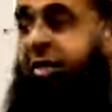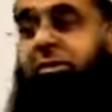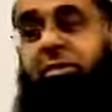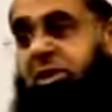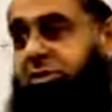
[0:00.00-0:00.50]

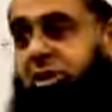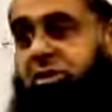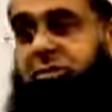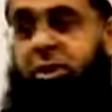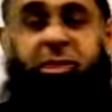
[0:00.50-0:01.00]
am, it's
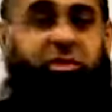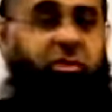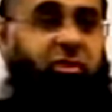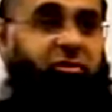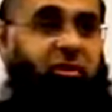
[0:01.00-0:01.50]
because of my mother
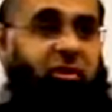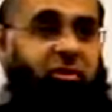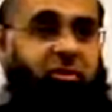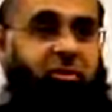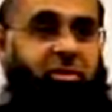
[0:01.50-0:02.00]
and my
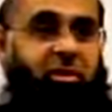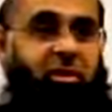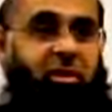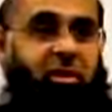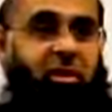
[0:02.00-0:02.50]
father.
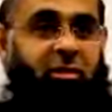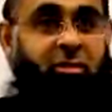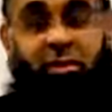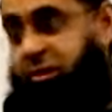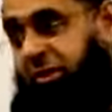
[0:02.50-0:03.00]

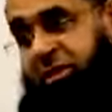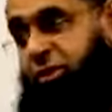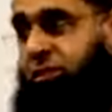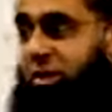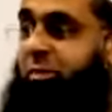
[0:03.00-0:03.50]
My
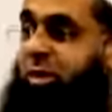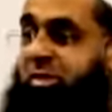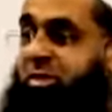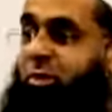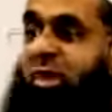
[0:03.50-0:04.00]
mother's already
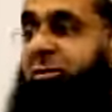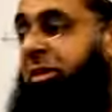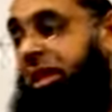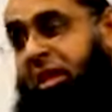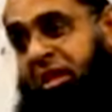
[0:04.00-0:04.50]
passed away,
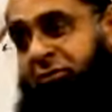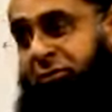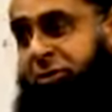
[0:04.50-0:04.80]
but I have